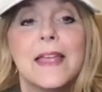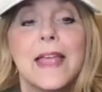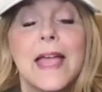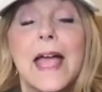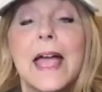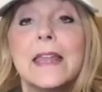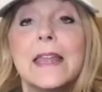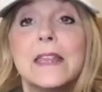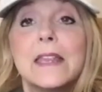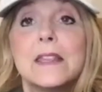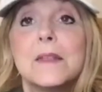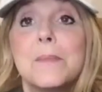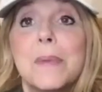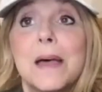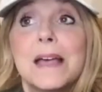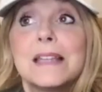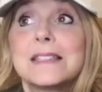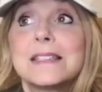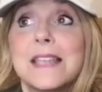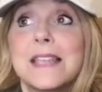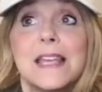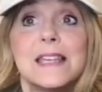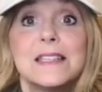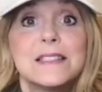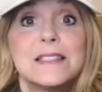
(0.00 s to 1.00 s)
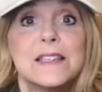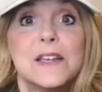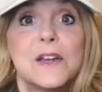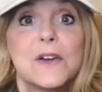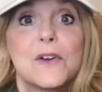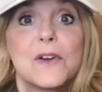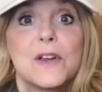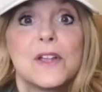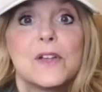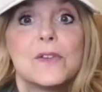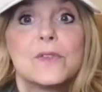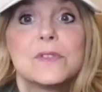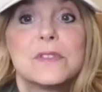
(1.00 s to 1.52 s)
And in the best case
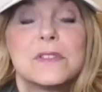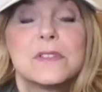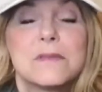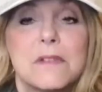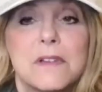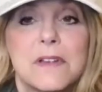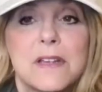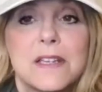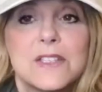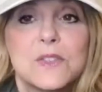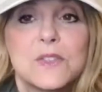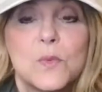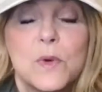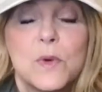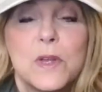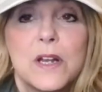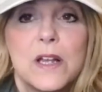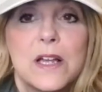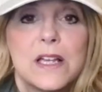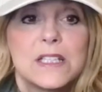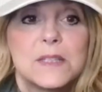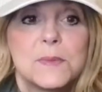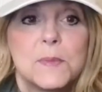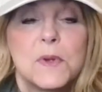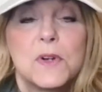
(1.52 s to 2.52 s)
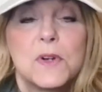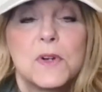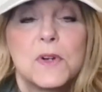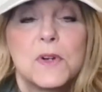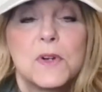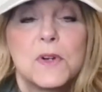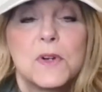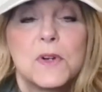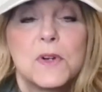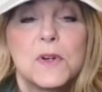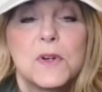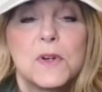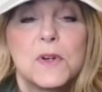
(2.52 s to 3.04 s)
scenarios, it's when a husband or a
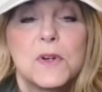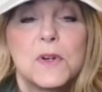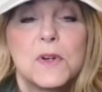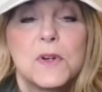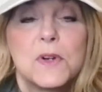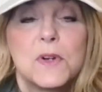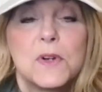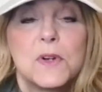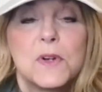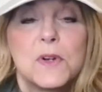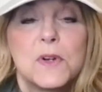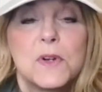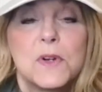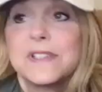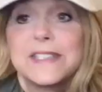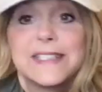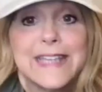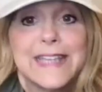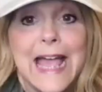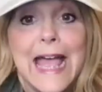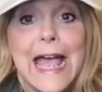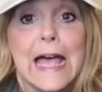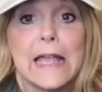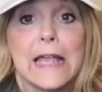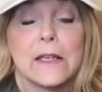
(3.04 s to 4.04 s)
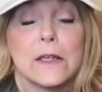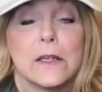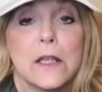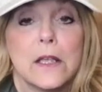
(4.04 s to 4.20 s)
significant other is sad